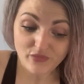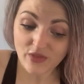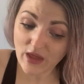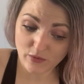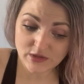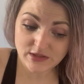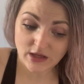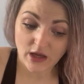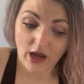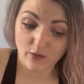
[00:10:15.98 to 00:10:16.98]
I
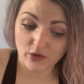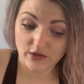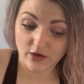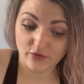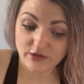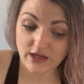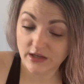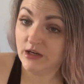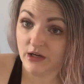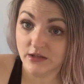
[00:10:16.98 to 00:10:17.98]
worked there for 10
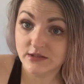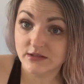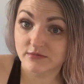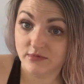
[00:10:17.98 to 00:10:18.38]
years.